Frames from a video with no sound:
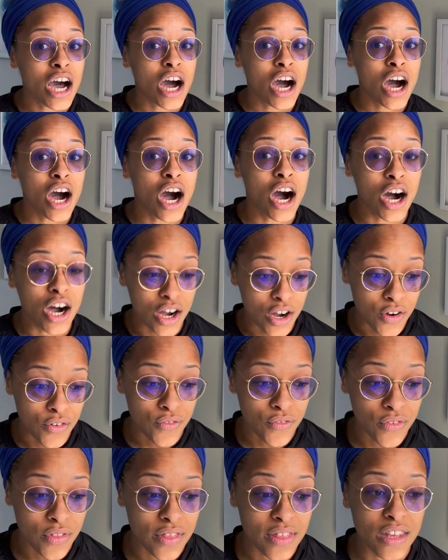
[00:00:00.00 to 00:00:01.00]

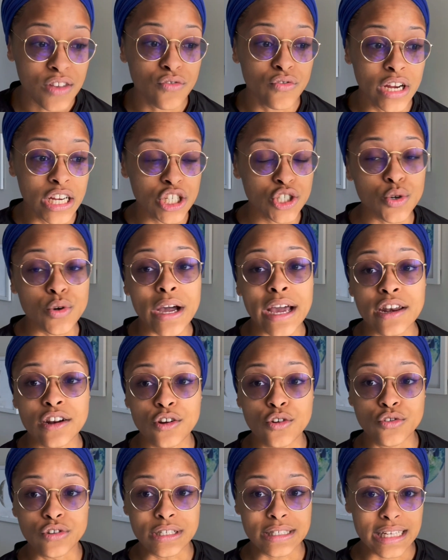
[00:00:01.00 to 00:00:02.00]
of the racial
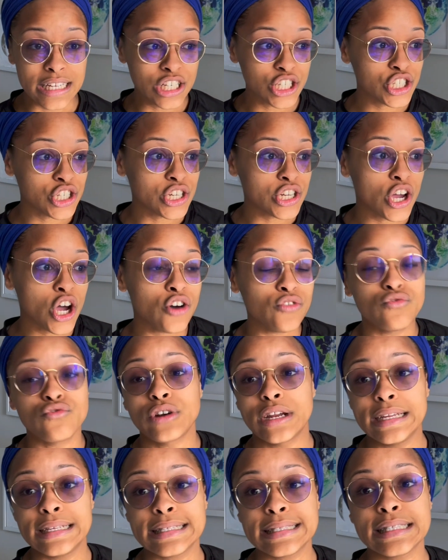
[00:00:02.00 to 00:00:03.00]
categorization of
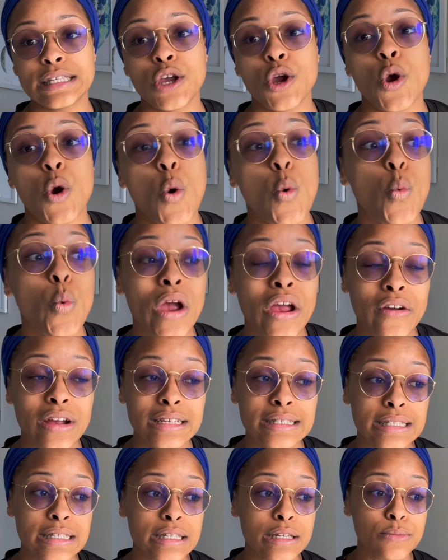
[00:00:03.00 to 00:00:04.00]
race. Whereas in
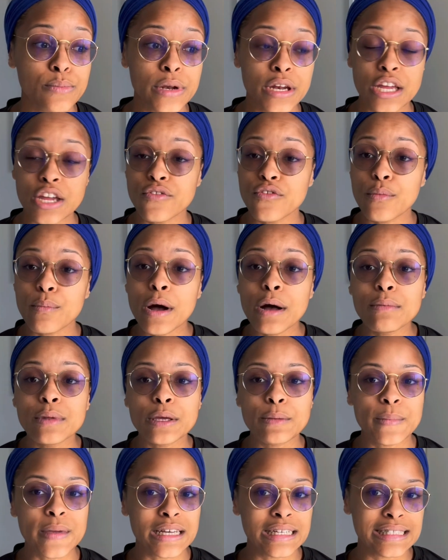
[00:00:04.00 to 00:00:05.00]
the Dominican Republic,
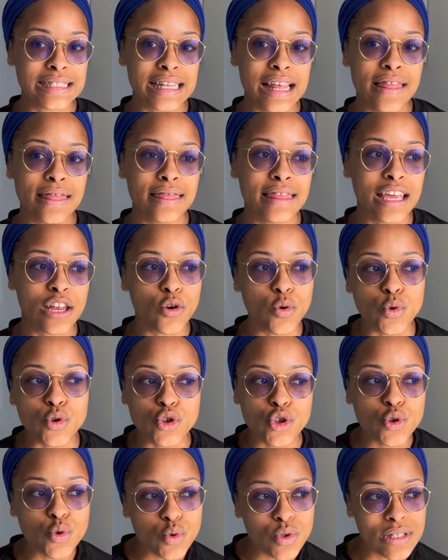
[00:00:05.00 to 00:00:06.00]
because they don't
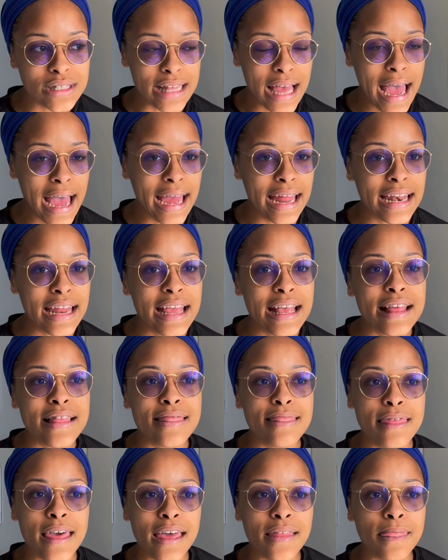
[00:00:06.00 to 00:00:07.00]
use that,
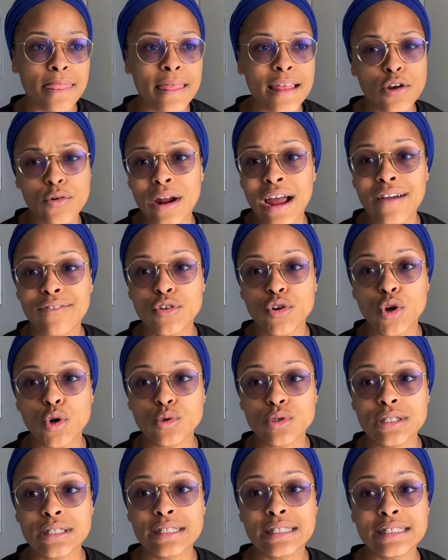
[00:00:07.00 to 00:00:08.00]
then they don't have no
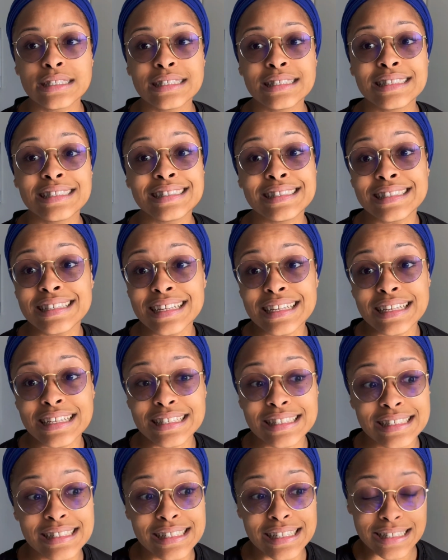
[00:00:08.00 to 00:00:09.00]

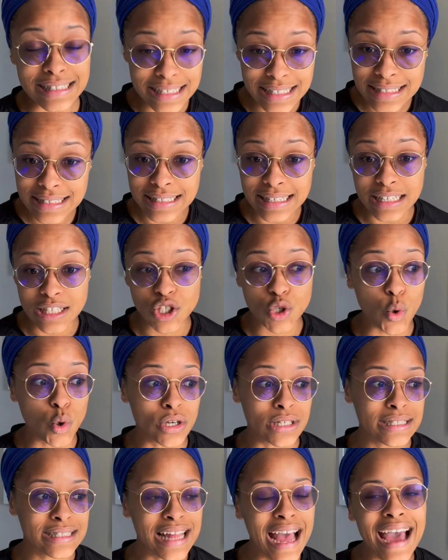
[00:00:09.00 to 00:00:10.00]
statistics or
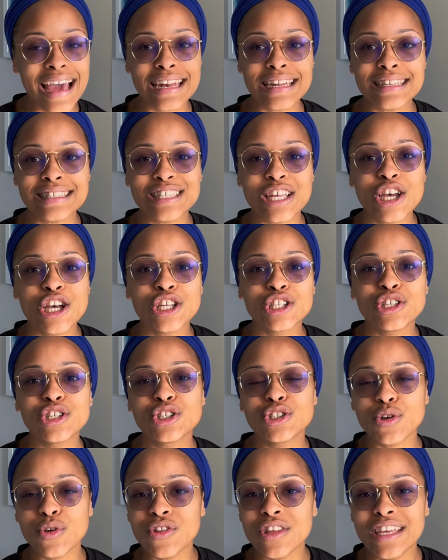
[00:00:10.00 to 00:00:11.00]
status to show
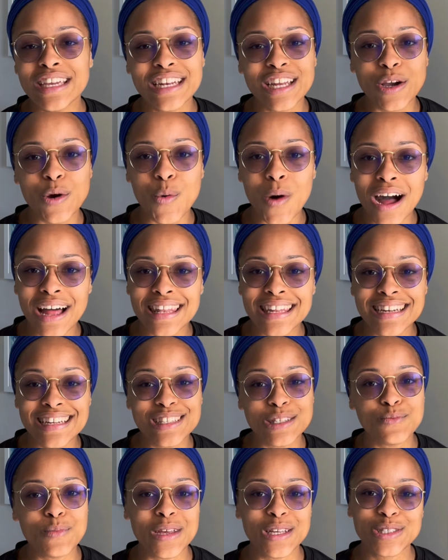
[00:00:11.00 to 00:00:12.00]
the inequalities
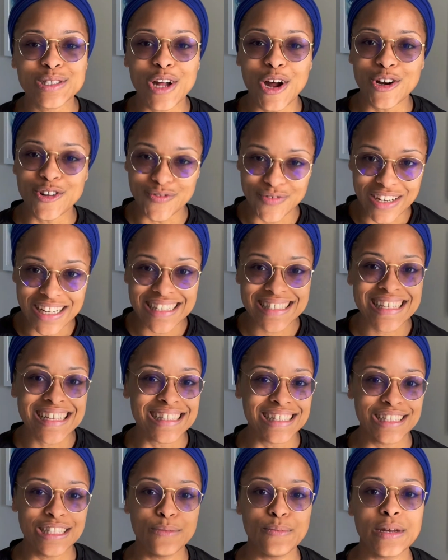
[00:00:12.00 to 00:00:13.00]
based on race in the
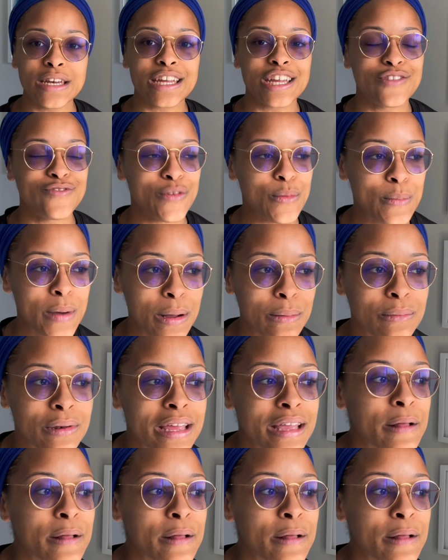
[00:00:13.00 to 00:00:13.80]
Dominican Republic.